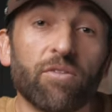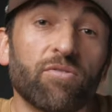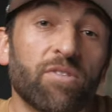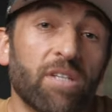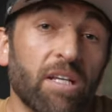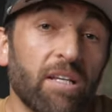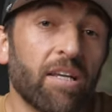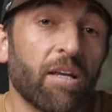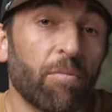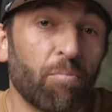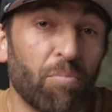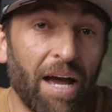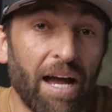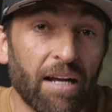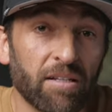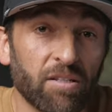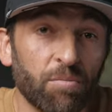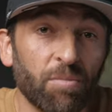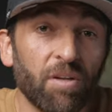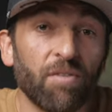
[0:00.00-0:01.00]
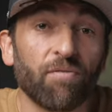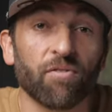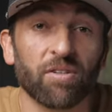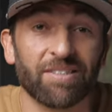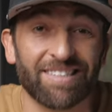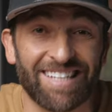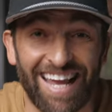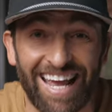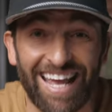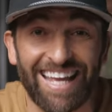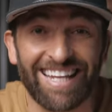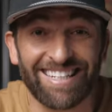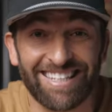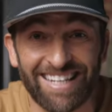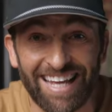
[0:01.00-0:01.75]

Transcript: you didn't get back to me for 10